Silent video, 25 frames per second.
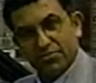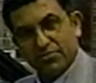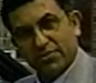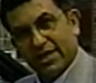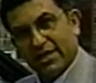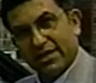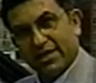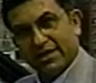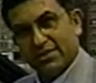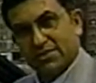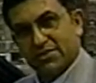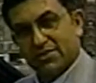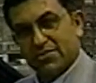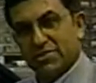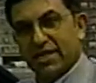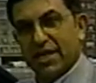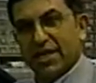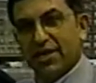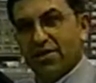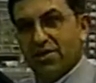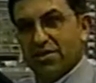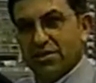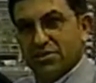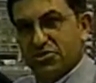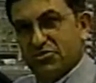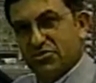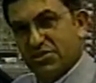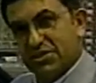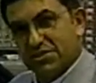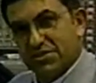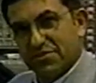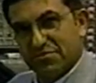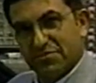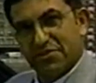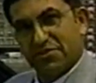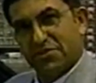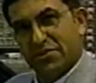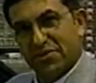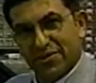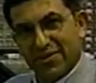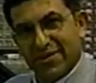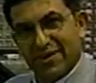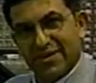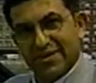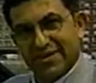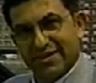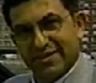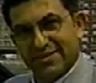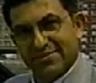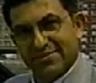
you're ready to take on the streets of New York.